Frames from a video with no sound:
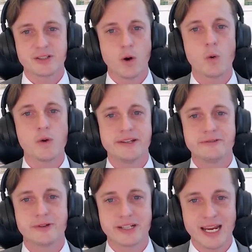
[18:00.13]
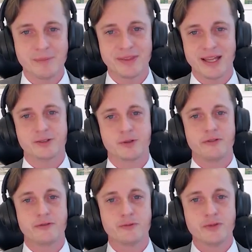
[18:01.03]
a whole different game, and that sort
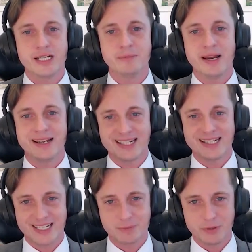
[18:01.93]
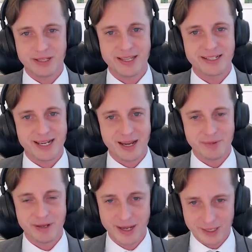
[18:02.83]
of really made it accessible at that
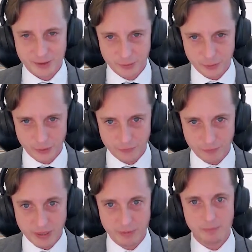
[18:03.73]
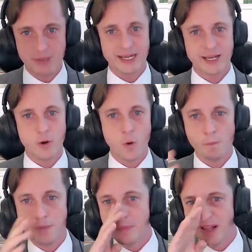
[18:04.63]
time. And so sort of people being at
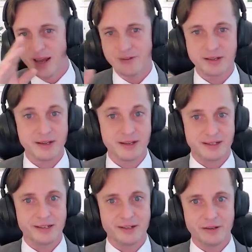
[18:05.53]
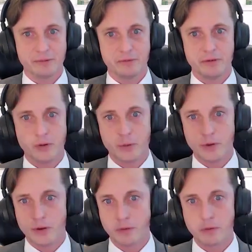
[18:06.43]
home, people having
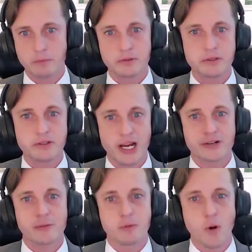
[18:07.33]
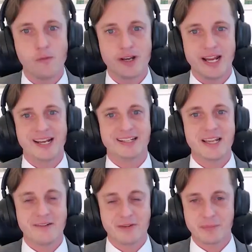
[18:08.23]
checks from COVID, and
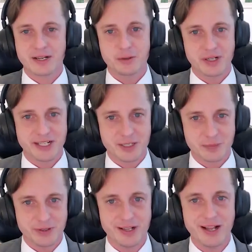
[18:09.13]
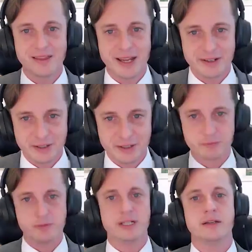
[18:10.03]
this having been so accessible, that just
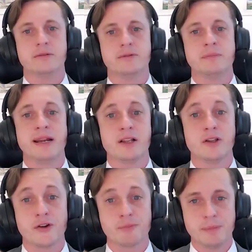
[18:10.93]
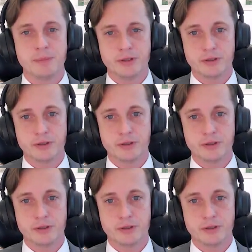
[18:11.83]
really made a lot of people